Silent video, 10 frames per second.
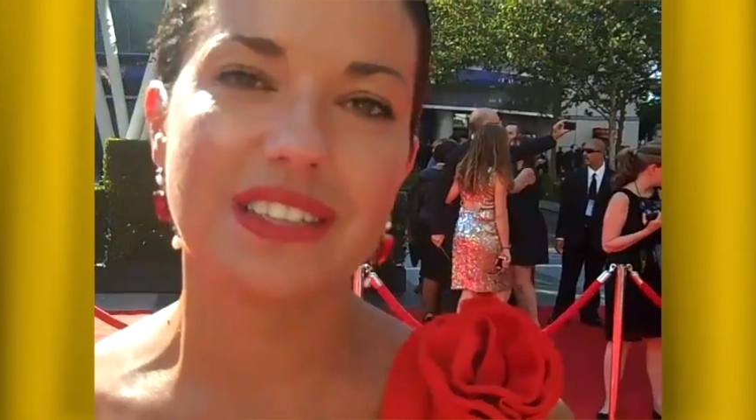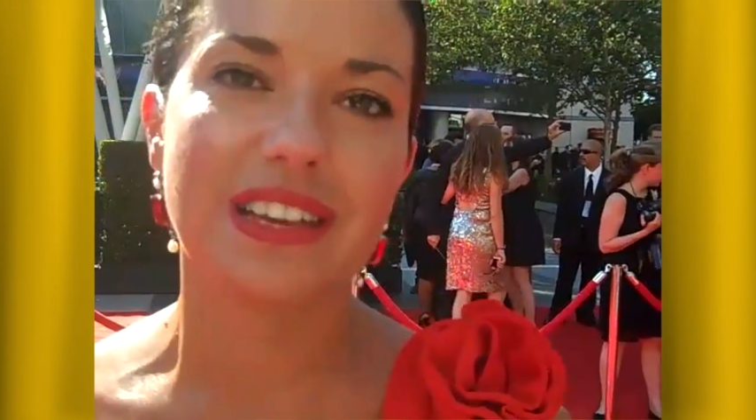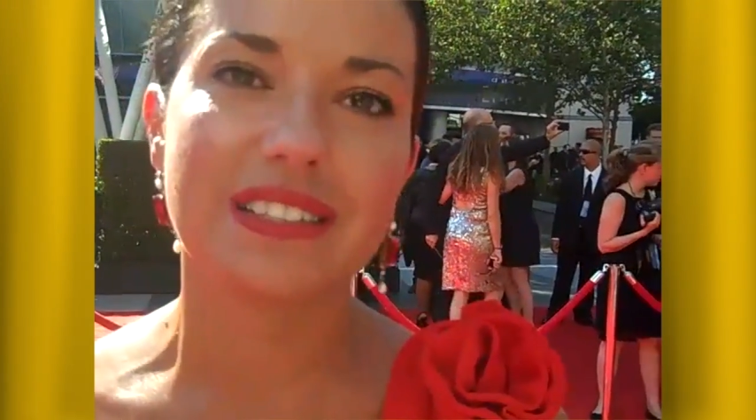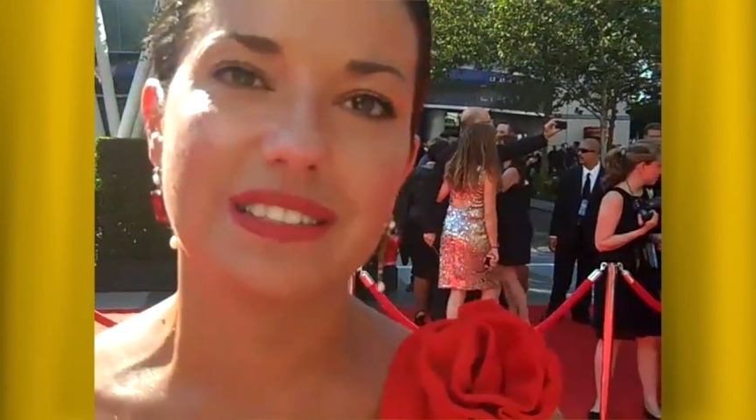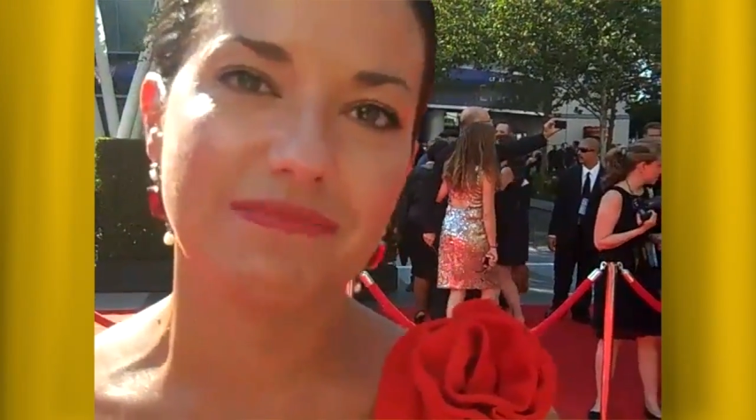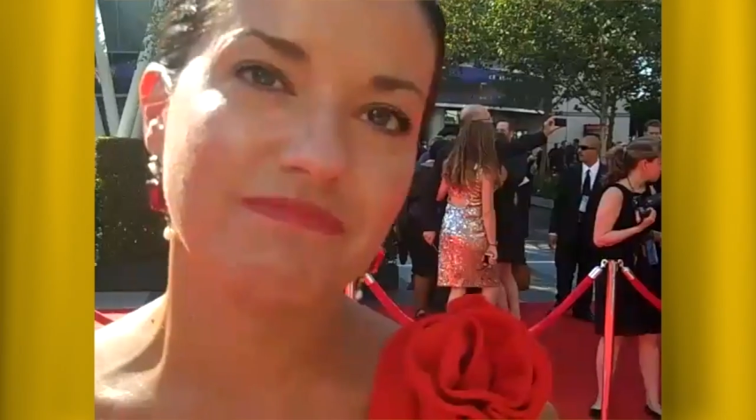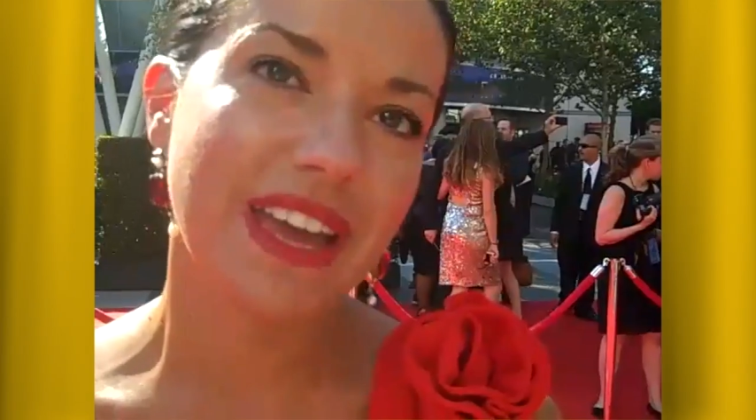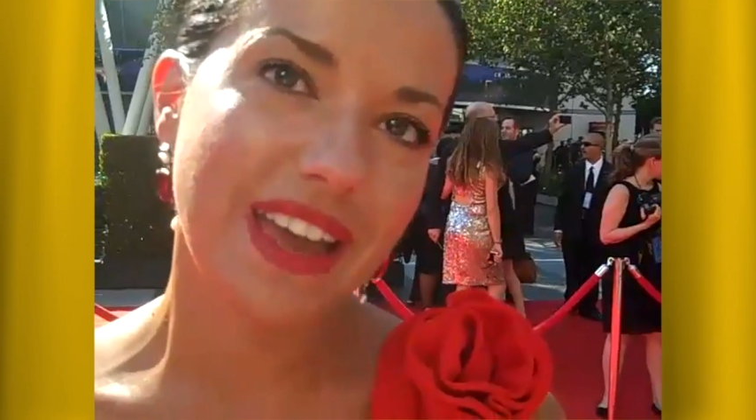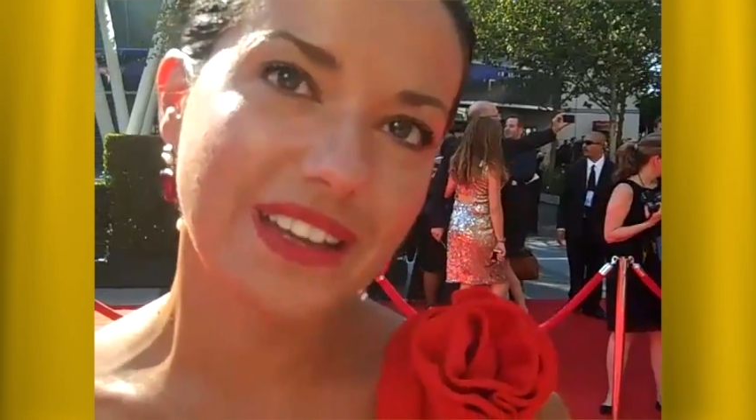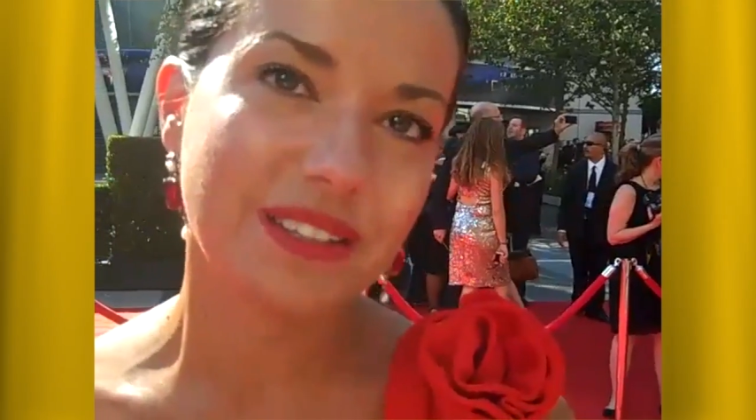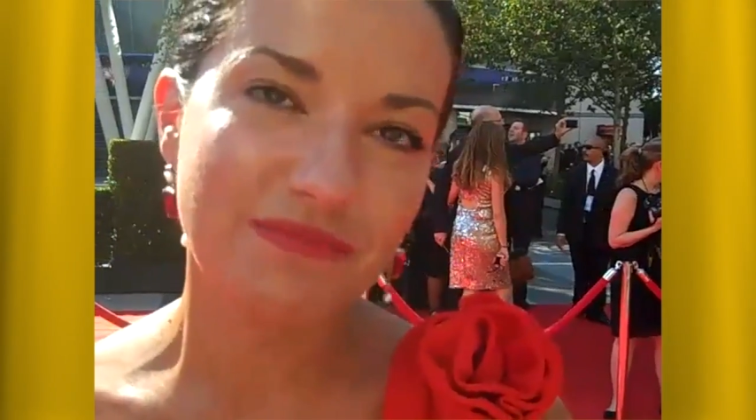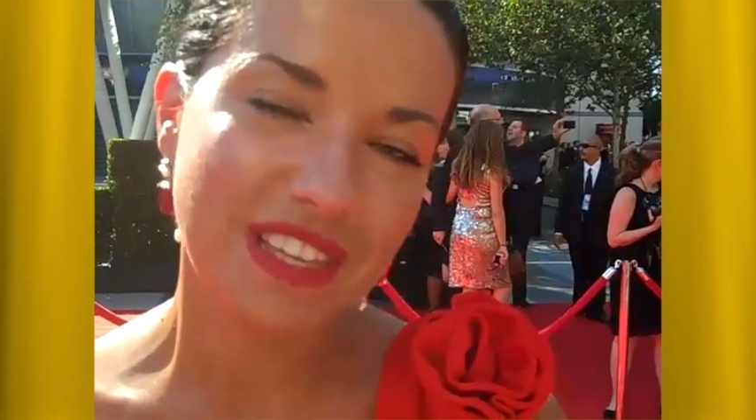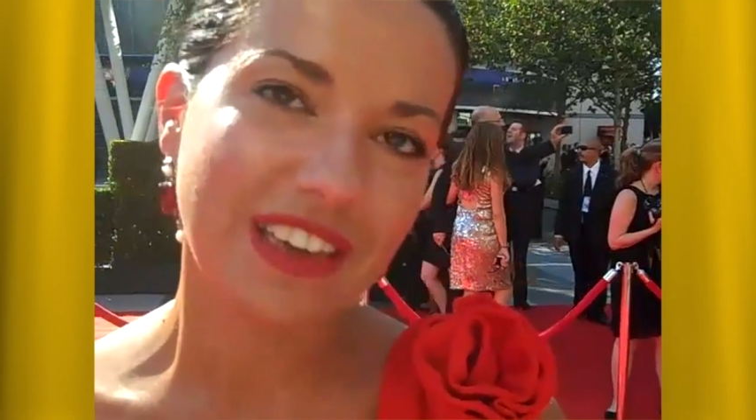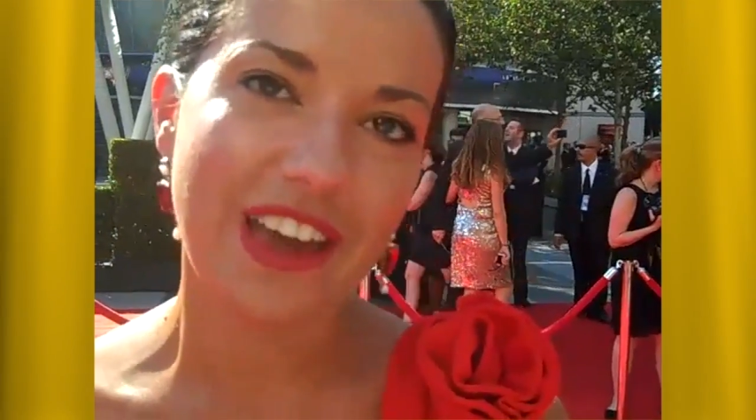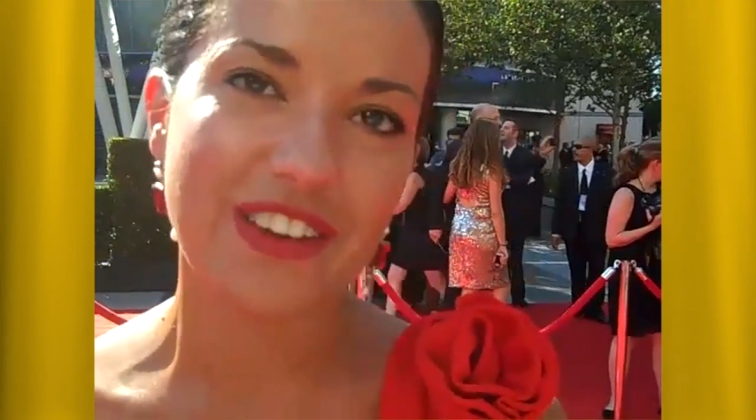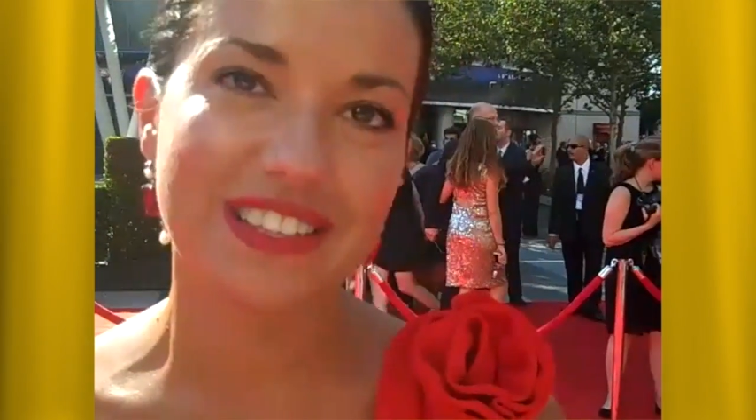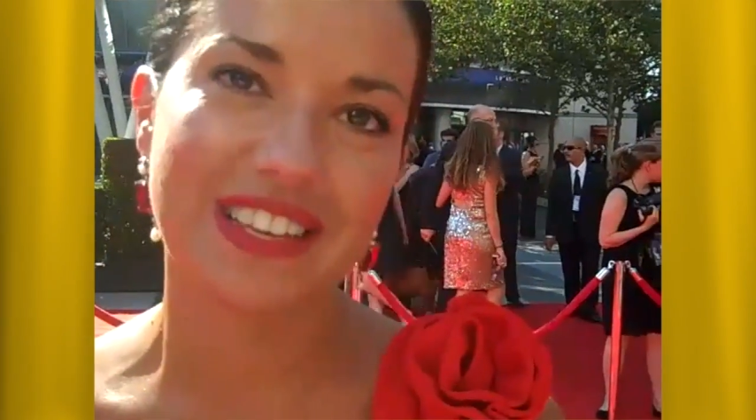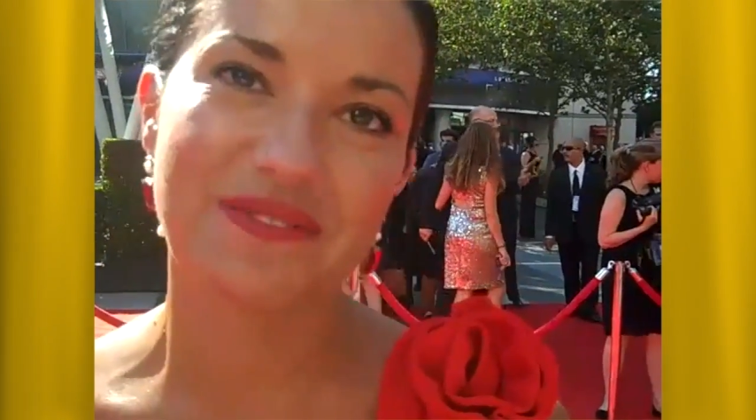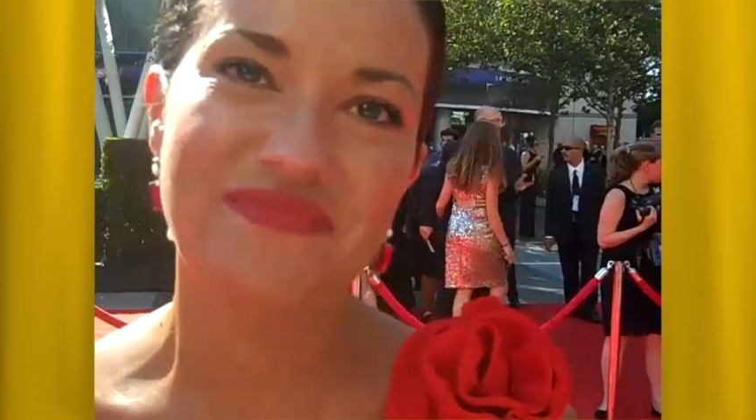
that made the character.